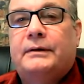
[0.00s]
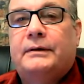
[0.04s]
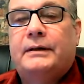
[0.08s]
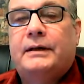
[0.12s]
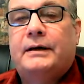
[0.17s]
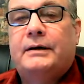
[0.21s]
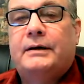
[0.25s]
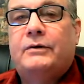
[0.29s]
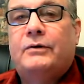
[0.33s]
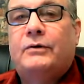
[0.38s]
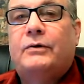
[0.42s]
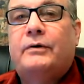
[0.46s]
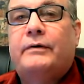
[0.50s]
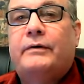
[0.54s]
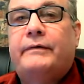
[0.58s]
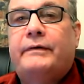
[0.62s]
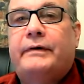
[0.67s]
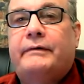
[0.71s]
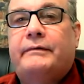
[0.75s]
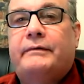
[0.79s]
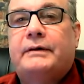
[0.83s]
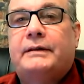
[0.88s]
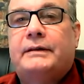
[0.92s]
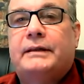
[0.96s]
Let go of
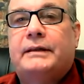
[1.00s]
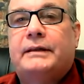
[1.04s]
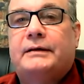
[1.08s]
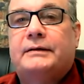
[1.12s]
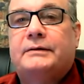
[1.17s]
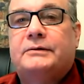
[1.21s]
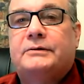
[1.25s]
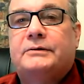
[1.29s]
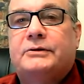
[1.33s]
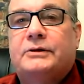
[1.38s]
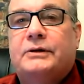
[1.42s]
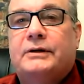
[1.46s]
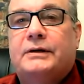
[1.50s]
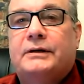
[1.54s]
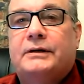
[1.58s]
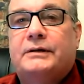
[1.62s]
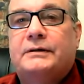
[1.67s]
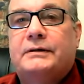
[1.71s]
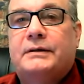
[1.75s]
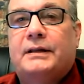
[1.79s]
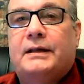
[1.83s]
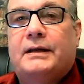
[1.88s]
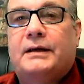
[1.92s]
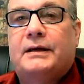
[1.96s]
everything.
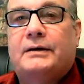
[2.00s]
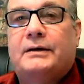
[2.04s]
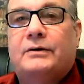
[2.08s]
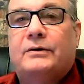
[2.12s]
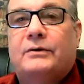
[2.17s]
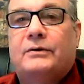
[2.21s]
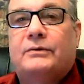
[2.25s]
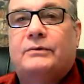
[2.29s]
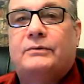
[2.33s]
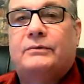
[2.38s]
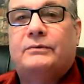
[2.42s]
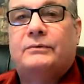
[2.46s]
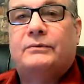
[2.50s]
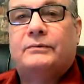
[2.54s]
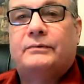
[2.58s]
Just let go.